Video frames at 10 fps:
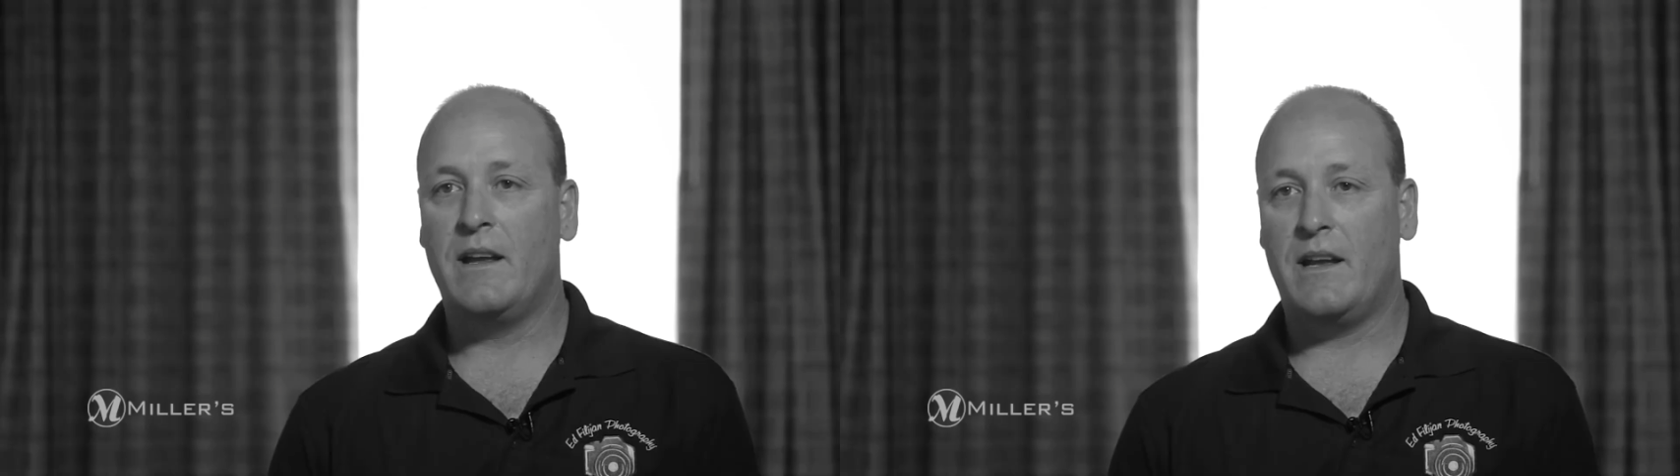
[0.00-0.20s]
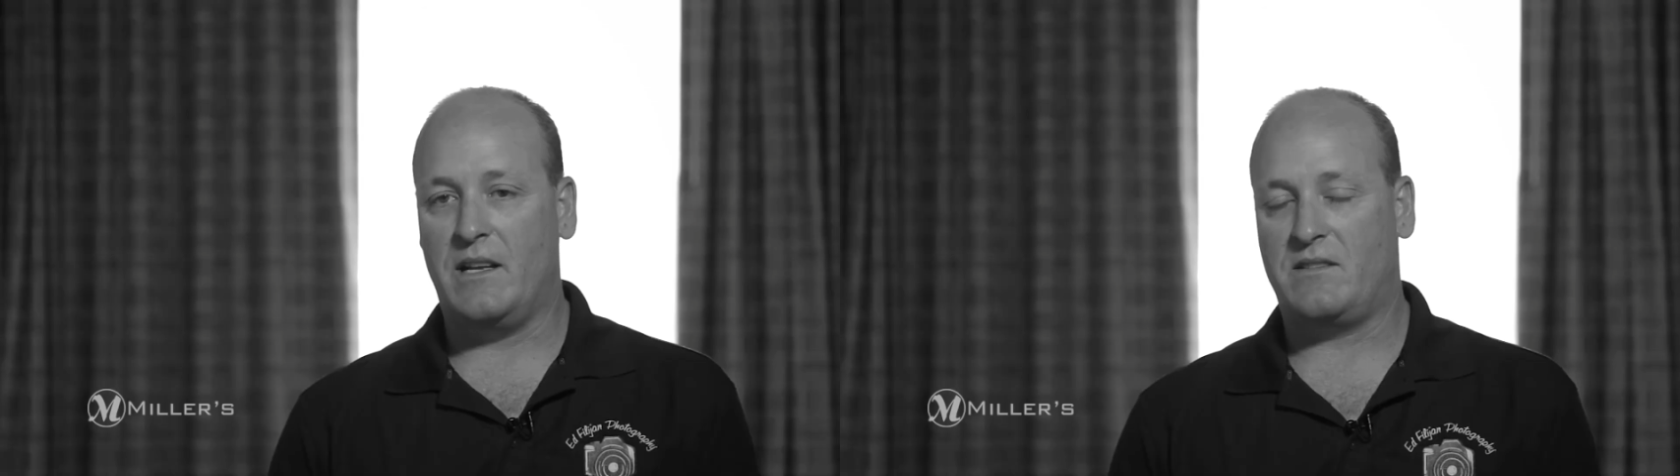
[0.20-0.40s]

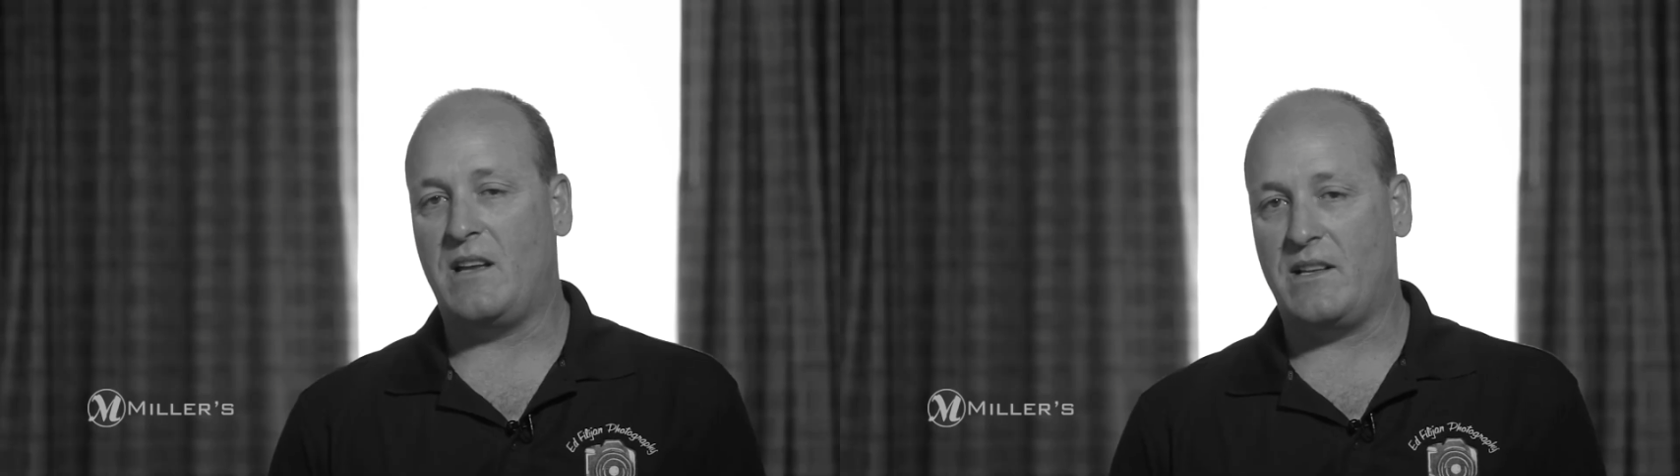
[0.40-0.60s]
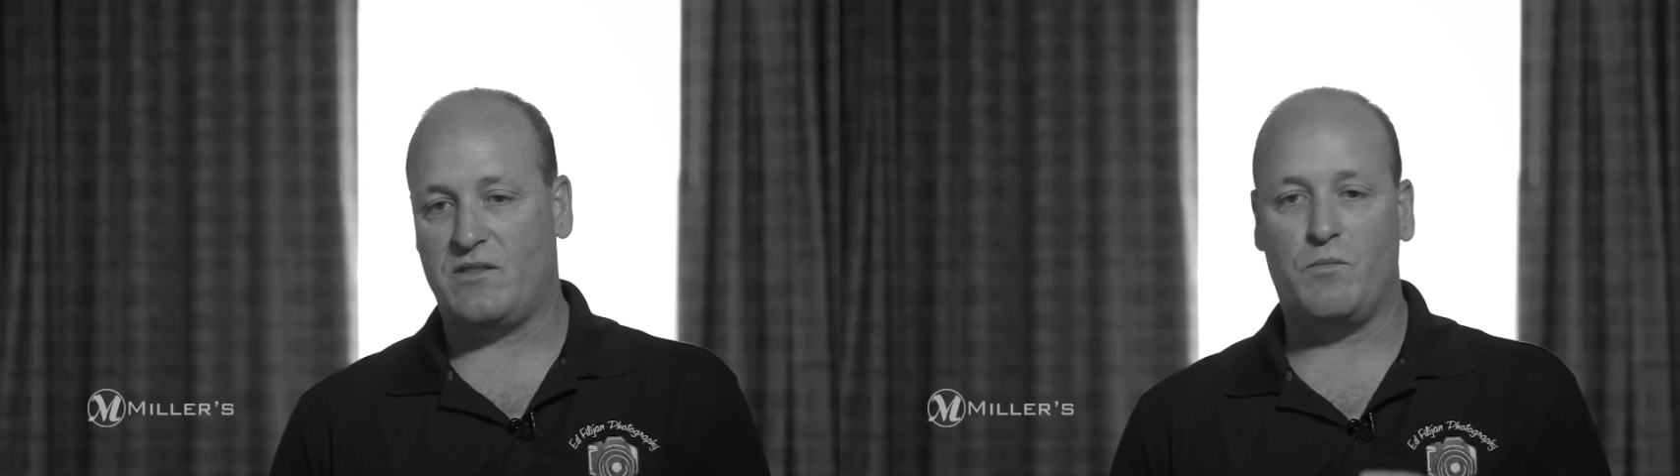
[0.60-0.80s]
It's
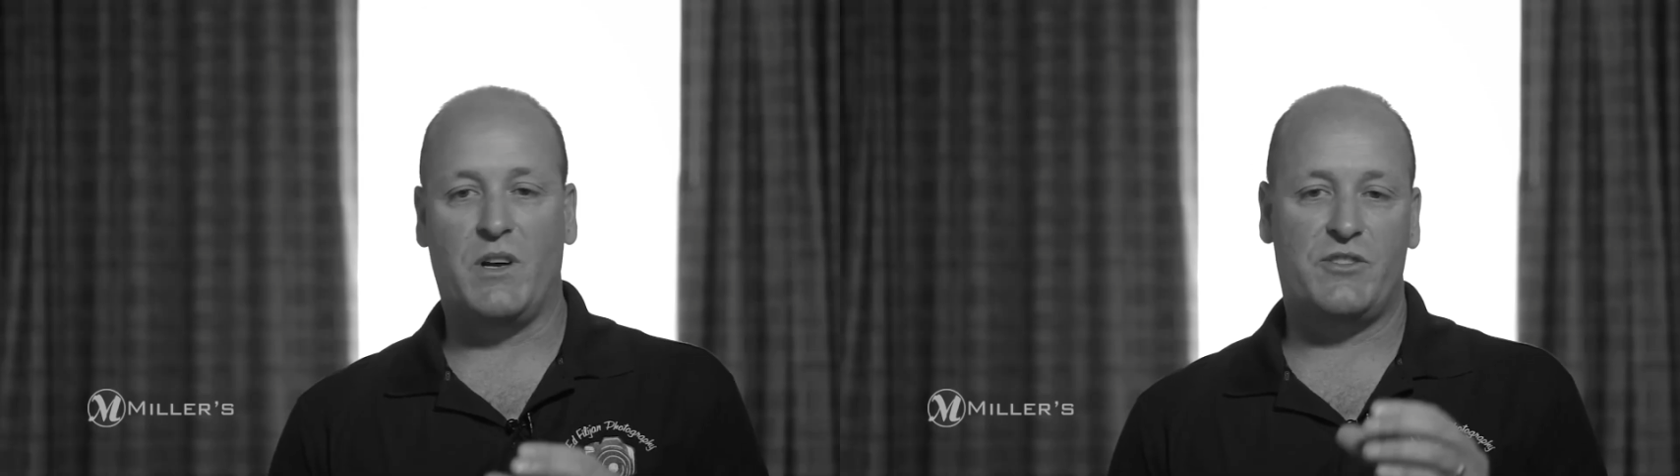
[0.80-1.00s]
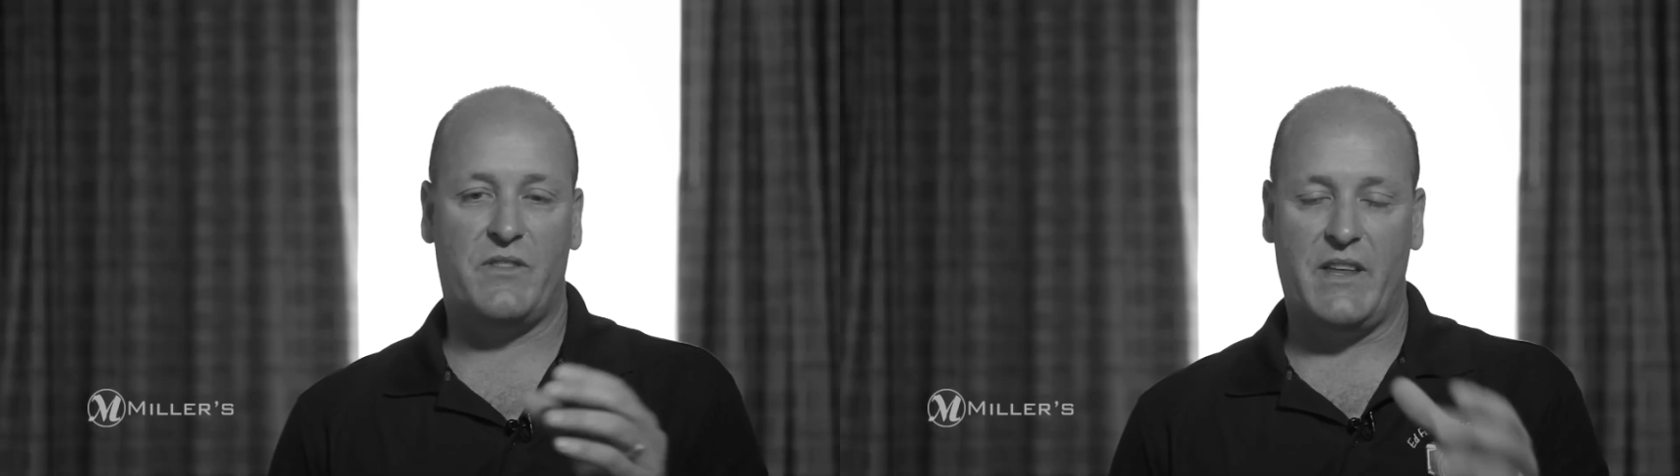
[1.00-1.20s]
not so
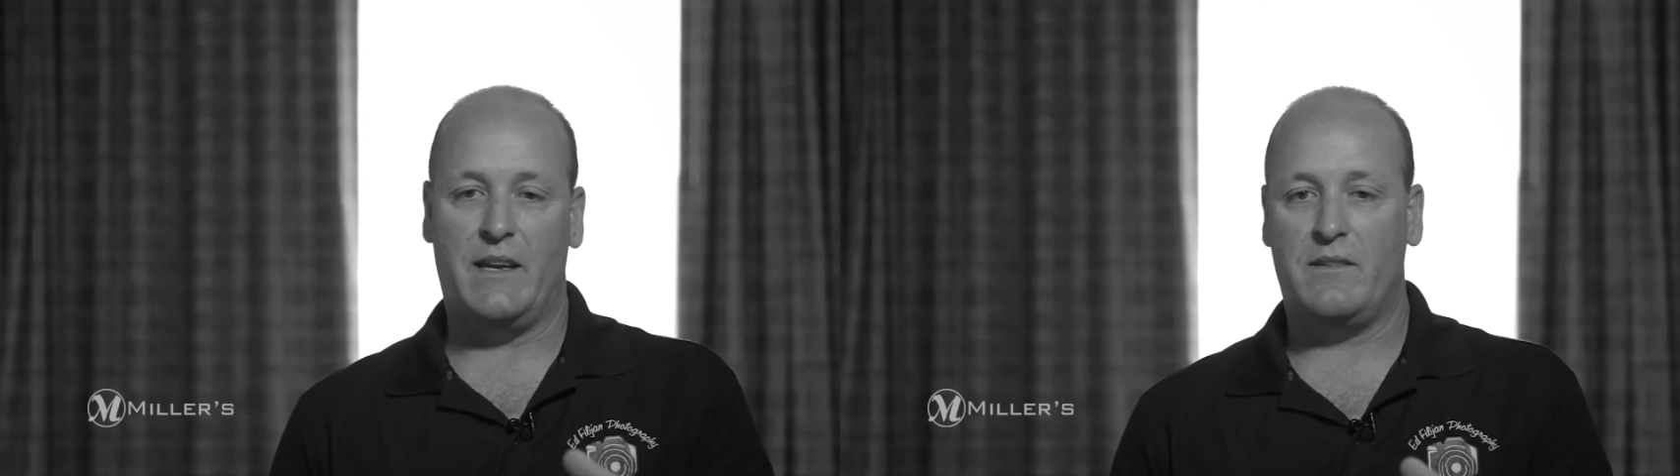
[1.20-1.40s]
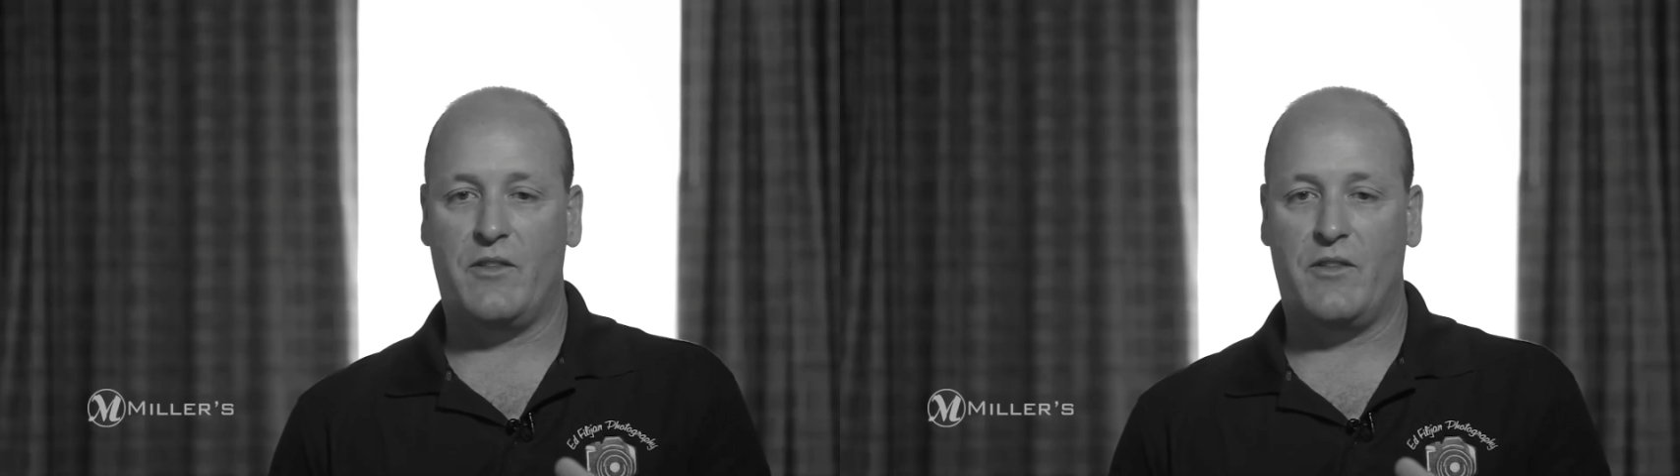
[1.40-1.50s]
much that